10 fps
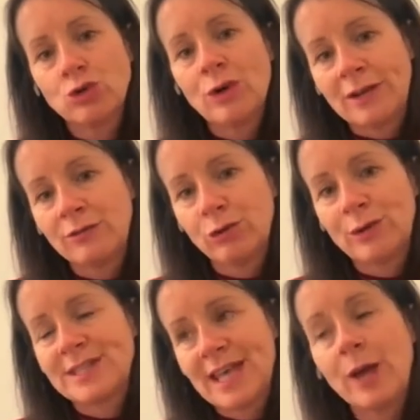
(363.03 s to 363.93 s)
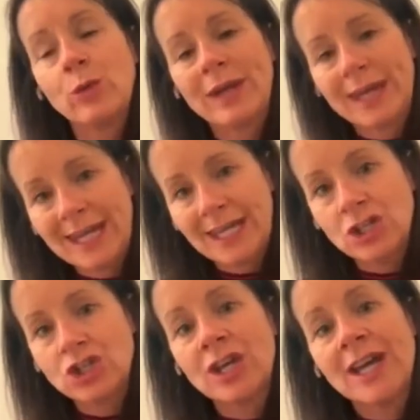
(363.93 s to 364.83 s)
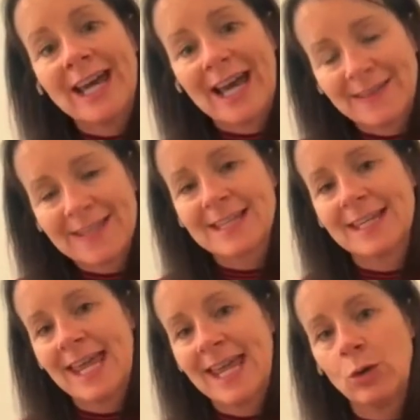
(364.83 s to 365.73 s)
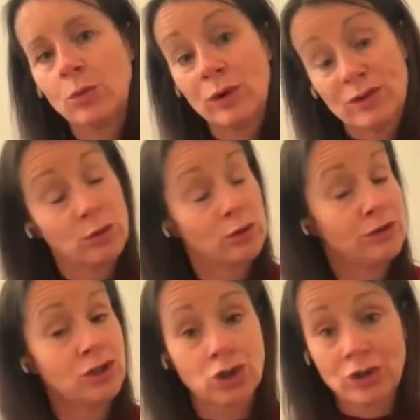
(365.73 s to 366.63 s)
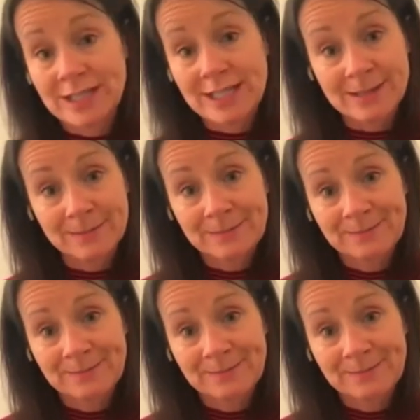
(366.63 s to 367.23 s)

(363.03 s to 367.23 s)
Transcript: do influence how we age. And this can help with one of your choices.